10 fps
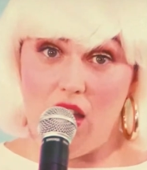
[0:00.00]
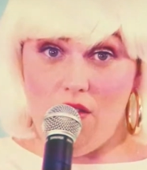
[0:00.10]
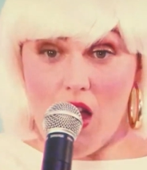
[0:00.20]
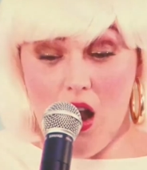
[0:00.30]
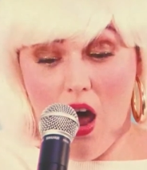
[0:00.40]

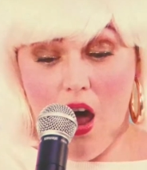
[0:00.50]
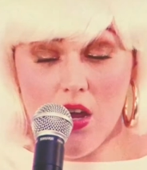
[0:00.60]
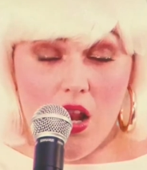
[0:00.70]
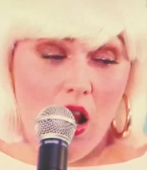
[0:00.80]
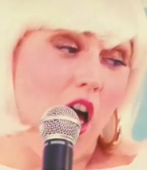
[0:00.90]
with
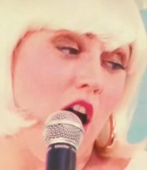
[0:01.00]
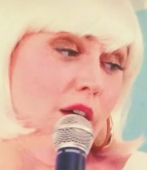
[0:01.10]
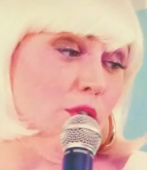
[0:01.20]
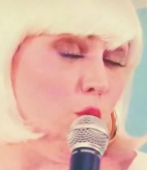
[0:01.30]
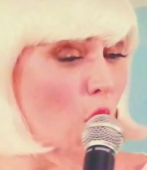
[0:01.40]
me
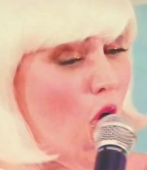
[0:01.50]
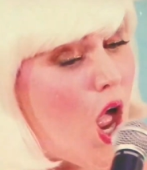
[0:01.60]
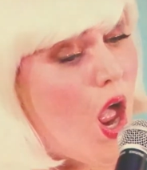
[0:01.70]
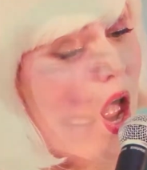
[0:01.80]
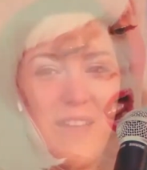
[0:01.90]
basically, but
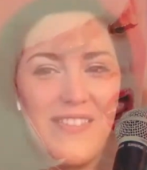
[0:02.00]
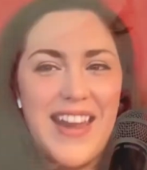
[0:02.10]
they've done